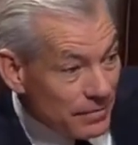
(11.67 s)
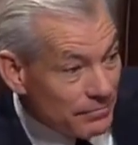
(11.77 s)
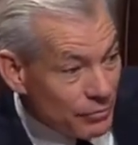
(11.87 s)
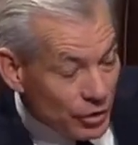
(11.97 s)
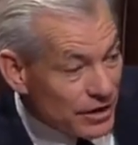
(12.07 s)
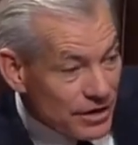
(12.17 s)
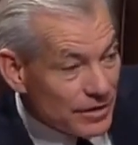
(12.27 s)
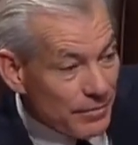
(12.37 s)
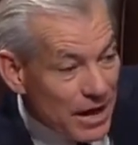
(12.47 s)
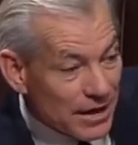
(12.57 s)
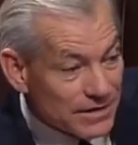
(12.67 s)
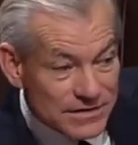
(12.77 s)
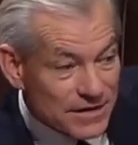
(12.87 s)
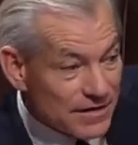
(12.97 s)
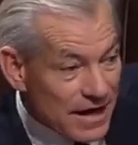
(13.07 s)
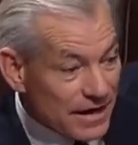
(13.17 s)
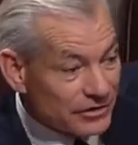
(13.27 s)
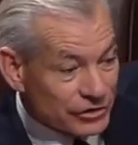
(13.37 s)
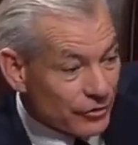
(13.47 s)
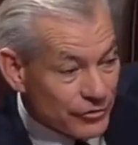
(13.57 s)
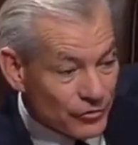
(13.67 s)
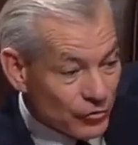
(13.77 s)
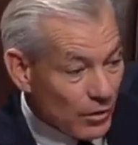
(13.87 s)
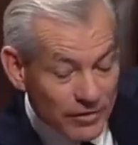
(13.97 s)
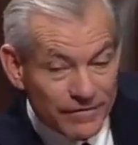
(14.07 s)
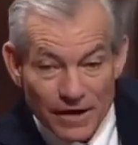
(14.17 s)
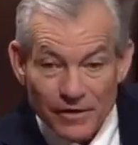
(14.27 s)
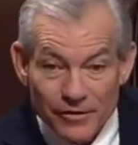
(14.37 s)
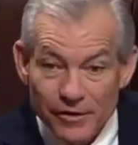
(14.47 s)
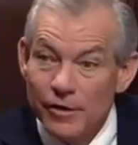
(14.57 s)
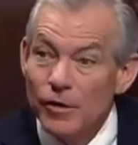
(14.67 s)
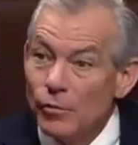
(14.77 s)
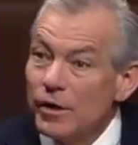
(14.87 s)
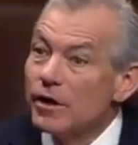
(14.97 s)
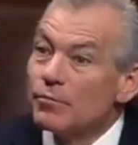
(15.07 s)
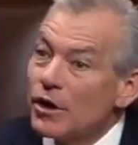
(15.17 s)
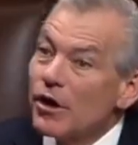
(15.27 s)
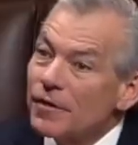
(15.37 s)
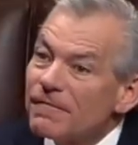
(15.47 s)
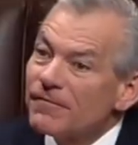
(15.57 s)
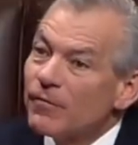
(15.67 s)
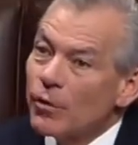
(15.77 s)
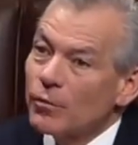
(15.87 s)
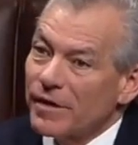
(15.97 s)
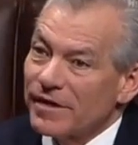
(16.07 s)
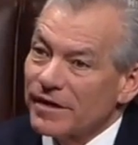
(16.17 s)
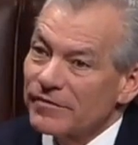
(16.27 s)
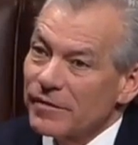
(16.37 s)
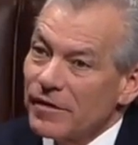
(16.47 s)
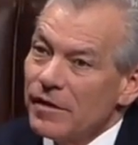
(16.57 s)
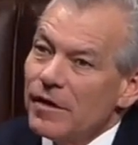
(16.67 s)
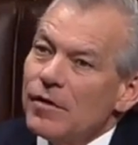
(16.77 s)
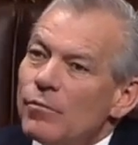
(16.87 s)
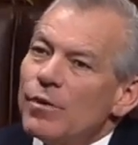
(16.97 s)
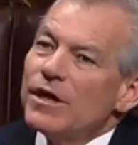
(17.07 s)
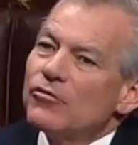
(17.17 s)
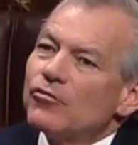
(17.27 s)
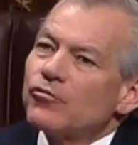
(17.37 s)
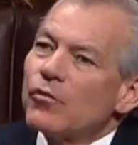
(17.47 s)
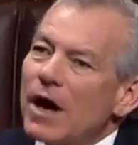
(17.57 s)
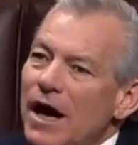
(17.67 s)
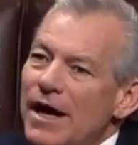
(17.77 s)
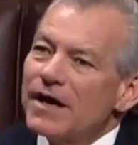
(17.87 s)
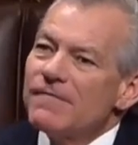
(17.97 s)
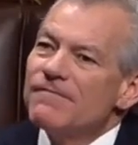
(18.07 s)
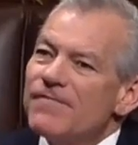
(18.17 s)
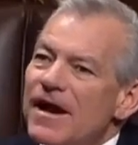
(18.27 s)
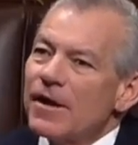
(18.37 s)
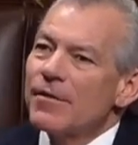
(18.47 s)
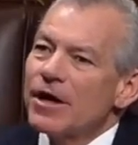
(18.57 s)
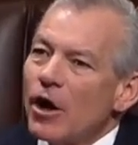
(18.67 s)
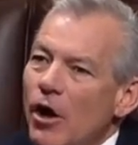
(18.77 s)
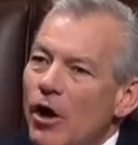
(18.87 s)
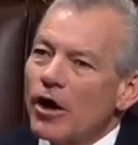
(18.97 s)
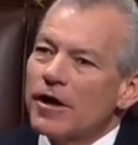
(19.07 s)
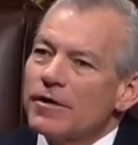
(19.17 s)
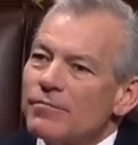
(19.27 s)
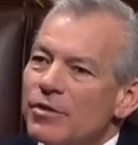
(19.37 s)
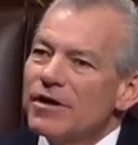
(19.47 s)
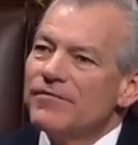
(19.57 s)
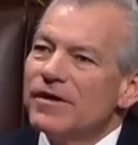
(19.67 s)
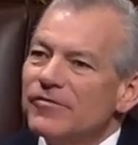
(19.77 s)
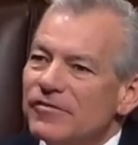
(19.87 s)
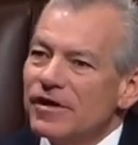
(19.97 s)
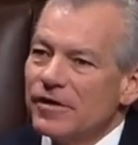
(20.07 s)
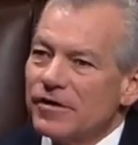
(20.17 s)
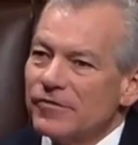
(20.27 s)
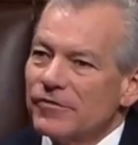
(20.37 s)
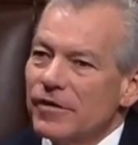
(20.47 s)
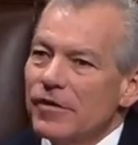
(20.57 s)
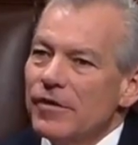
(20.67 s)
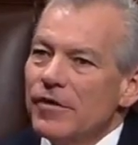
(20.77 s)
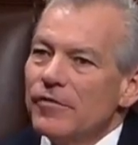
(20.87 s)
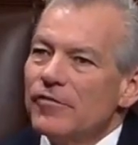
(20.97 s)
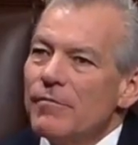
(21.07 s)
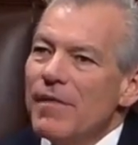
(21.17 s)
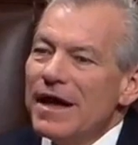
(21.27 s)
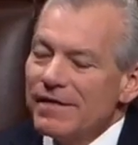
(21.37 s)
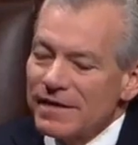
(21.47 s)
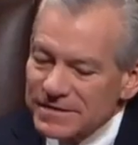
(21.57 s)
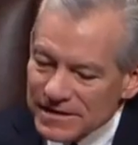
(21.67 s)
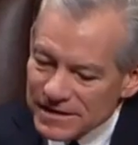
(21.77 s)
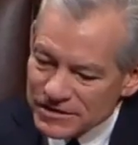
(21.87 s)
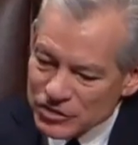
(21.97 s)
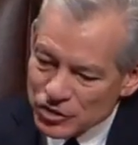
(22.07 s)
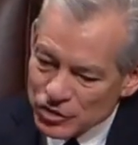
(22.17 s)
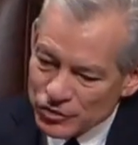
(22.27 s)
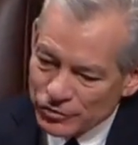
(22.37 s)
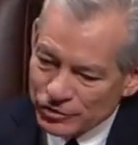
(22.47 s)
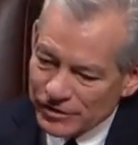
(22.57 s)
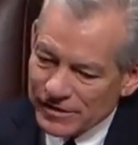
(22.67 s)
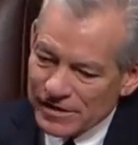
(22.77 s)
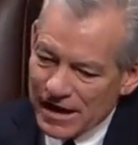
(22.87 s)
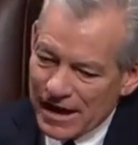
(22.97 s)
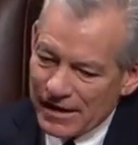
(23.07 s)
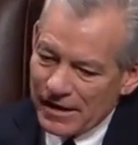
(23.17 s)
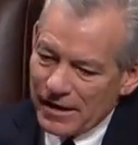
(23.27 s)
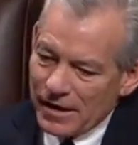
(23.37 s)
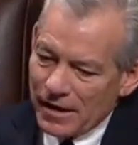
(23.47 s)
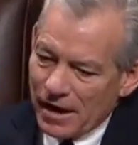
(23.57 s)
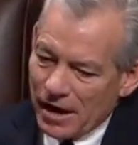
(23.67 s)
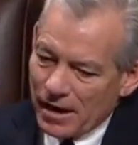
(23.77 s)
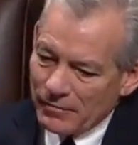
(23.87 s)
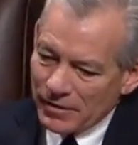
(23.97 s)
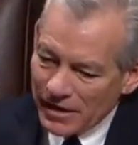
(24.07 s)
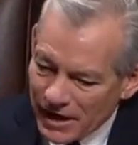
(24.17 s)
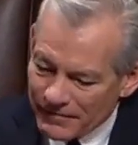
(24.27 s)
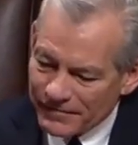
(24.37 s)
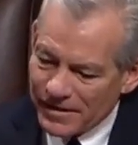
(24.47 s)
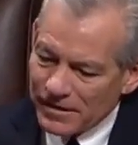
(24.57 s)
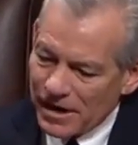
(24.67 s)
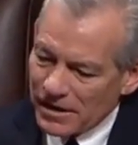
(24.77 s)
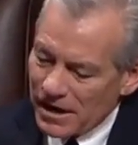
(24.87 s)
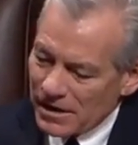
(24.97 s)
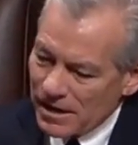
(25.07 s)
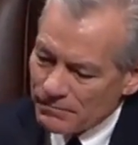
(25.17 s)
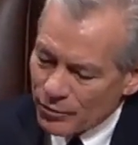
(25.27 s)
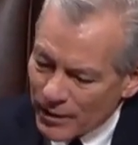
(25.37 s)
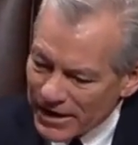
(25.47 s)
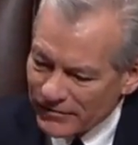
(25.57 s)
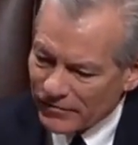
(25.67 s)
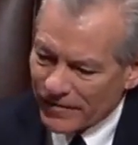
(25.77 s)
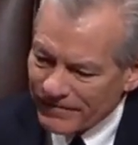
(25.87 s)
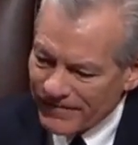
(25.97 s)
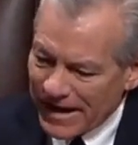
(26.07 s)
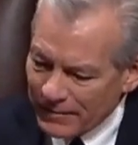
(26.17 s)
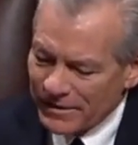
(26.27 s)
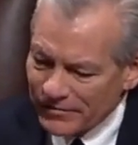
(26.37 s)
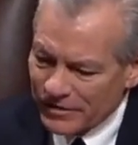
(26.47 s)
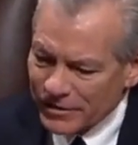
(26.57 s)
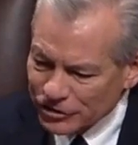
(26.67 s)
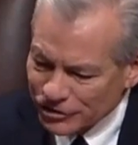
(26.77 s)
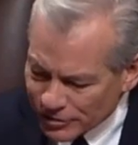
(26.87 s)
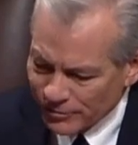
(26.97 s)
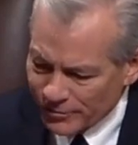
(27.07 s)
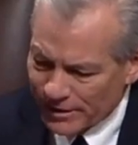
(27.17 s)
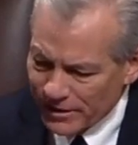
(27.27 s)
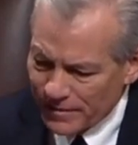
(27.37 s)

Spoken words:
put it into policy that children 12 and under, we could bring on the floor with us. We tried very hard in previous years to make this an institution that loved and embraced our families and our children.